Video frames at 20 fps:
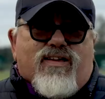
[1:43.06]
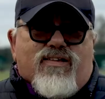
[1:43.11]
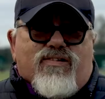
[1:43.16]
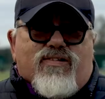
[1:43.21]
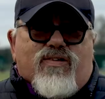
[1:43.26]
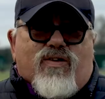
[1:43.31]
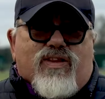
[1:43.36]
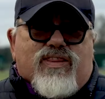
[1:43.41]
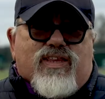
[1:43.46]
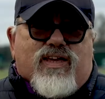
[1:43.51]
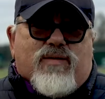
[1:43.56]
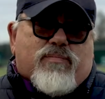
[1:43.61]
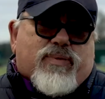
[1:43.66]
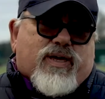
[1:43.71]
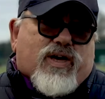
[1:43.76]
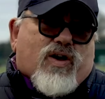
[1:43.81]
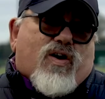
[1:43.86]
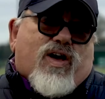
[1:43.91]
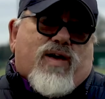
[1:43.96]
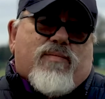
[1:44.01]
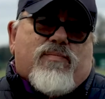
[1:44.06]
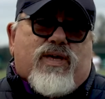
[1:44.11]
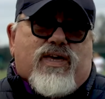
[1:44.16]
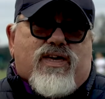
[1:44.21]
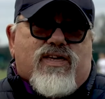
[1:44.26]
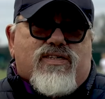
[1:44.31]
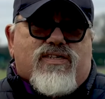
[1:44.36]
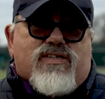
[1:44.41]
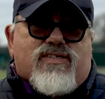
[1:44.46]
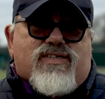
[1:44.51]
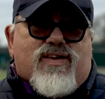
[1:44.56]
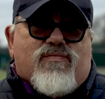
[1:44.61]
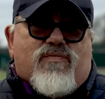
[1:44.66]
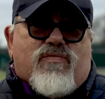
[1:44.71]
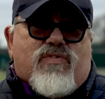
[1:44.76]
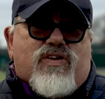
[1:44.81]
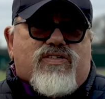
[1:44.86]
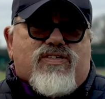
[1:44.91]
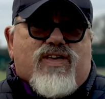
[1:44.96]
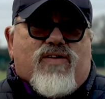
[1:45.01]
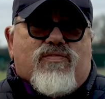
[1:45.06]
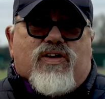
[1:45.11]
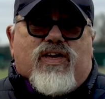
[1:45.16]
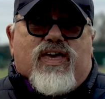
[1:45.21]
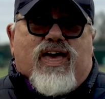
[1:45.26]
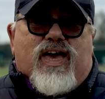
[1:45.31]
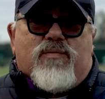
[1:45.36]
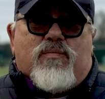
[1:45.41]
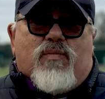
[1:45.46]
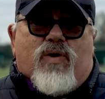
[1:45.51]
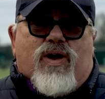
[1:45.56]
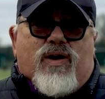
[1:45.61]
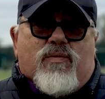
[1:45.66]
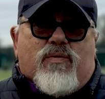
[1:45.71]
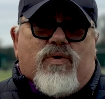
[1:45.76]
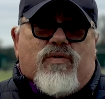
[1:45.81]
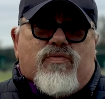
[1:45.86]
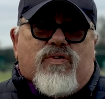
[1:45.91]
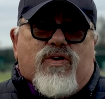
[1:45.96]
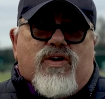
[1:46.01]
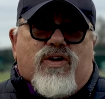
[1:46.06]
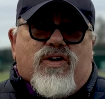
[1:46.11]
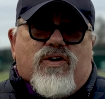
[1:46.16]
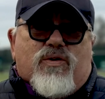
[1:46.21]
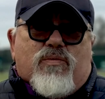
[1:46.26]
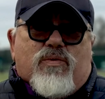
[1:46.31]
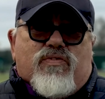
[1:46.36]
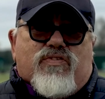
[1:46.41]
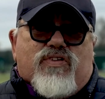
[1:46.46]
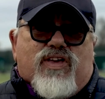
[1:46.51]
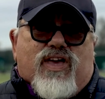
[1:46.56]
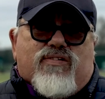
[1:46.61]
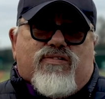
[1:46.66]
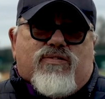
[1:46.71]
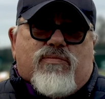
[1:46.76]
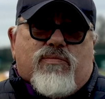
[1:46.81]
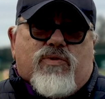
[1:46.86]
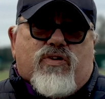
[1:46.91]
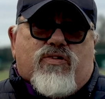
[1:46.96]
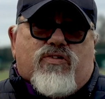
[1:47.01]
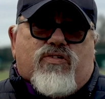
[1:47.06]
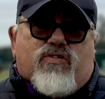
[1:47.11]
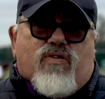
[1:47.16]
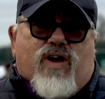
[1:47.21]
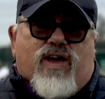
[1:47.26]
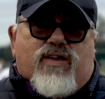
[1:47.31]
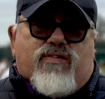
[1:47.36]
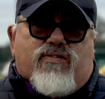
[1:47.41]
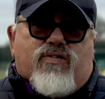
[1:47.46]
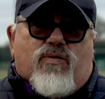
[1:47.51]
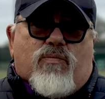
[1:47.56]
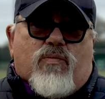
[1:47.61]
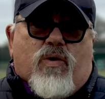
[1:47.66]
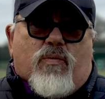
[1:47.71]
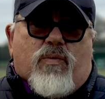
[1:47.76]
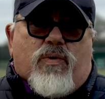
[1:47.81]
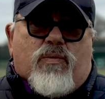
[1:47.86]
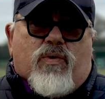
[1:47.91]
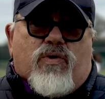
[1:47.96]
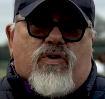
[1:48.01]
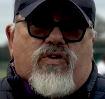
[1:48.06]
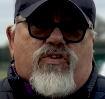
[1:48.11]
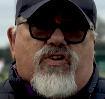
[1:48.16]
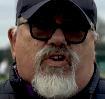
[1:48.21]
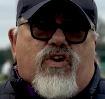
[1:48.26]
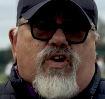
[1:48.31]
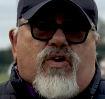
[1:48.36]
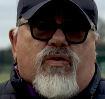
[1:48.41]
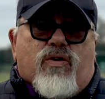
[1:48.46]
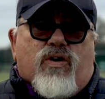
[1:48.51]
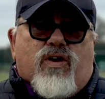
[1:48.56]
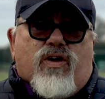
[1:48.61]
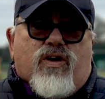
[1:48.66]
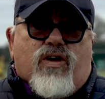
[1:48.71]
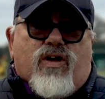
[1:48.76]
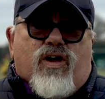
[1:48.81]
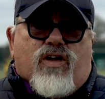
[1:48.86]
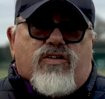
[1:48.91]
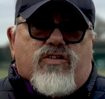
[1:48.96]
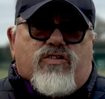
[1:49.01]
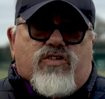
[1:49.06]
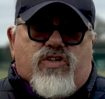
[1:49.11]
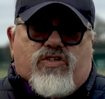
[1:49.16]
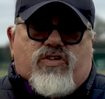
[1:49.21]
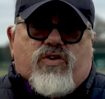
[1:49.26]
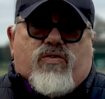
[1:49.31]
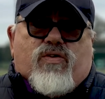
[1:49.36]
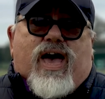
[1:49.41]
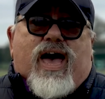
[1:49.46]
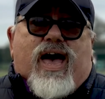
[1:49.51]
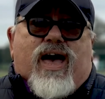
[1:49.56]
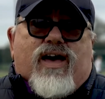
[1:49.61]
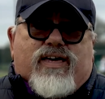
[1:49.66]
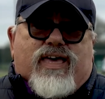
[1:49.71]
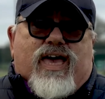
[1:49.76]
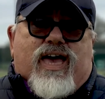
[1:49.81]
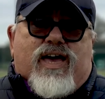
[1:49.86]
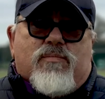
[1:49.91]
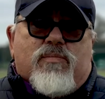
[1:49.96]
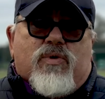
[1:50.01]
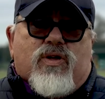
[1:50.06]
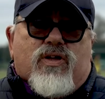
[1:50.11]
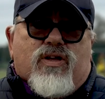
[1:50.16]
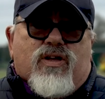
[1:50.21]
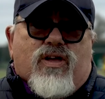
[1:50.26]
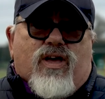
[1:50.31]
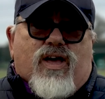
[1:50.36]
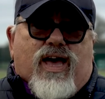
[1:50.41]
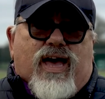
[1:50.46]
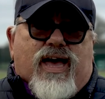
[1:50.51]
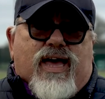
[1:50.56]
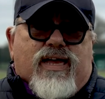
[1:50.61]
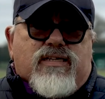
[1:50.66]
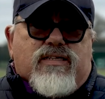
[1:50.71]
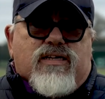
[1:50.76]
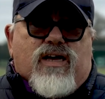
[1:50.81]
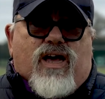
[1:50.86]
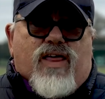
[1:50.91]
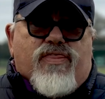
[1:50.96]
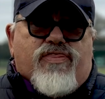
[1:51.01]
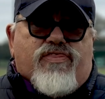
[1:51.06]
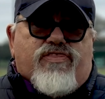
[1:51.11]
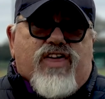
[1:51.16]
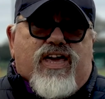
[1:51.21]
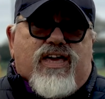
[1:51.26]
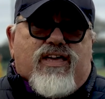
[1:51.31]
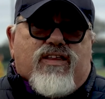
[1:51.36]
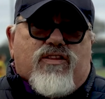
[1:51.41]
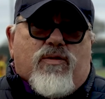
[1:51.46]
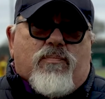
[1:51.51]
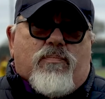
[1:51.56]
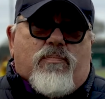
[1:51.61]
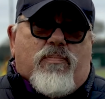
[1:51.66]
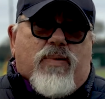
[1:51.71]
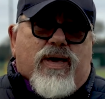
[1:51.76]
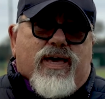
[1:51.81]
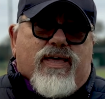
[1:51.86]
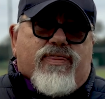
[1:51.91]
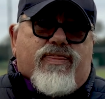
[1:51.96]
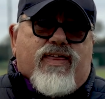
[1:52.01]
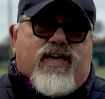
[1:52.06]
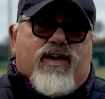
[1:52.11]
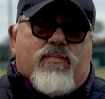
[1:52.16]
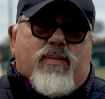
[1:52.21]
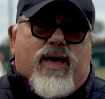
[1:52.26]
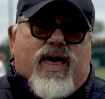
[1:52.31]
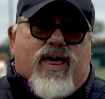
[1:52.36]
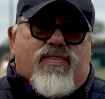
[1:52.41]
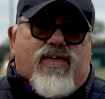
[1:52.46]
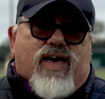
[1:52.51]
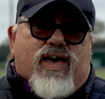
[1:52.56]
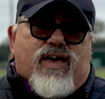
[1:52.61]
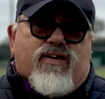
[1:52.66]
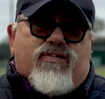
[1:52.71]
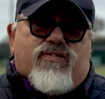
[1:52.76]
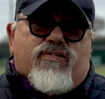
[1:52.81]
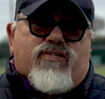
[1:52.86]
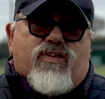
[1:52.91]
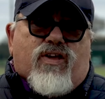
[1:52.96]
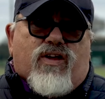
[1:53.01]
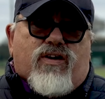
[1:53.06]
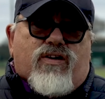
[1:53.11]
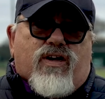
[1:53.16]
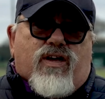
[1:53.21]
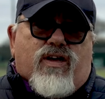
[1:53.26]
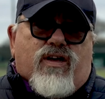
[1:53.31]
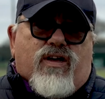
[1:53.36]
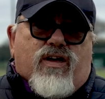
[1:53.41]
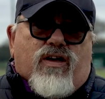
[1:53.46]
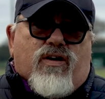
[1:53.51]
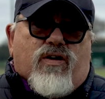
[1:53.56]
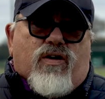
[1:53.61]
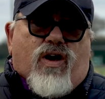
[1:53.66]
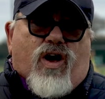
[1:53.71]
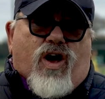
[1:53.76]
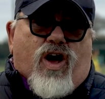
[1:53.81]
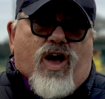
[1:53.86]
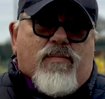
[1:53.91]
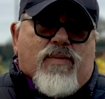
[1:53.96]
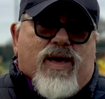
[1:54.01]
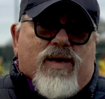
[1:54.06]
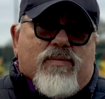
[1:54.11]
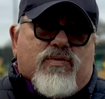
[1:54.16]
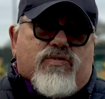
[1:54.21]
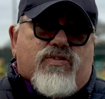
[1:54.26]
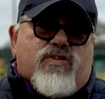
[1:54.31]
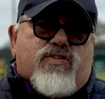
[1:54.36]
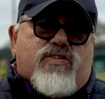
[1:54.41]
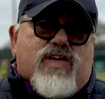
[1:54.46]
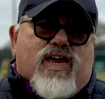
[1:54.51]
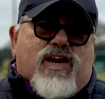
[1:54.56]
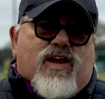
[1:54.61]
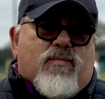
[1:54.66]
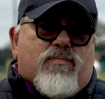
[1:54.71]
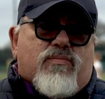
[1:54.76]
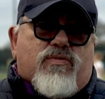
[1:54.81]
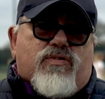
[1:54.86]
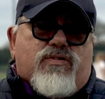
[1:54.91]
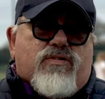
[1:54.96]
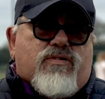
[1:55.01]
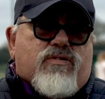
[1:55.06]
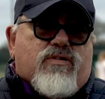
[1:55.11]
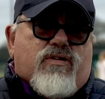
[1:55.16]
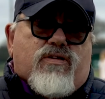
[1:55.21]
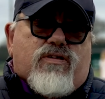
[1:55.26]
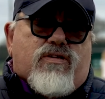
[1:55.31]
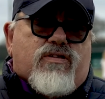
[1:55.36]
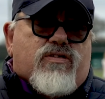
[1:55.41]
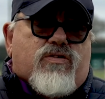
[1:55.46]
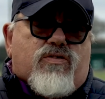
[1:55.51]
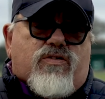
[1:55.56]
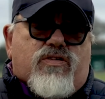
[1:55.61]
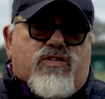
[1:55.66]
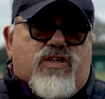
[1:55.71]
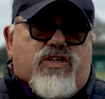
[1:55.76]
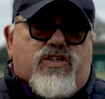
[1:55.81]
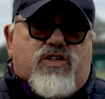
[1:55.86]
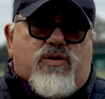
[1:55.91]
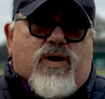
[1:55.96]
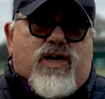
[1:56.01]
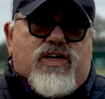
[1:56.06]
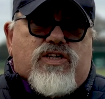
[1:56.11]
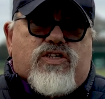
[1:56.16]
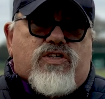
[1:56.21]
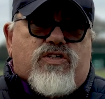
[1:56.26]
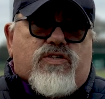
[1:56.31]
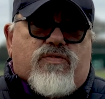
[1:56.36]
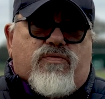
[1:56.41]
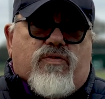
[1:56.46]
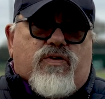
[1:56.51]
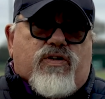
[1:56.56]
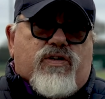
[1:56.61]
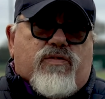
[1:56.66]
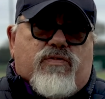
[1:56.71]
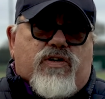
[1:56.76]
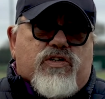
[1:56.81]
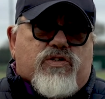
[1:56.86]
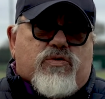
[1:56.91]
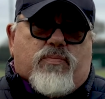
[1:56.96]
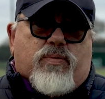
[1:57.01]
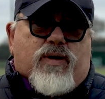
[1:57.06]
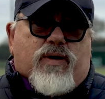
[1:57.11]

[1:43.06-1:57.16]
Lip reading: So I think behind me is a 7v7 game where we've set some constraints on what we want to do to suit our game. And I think the big thing about that is that I'm able to set up sort of situations for individual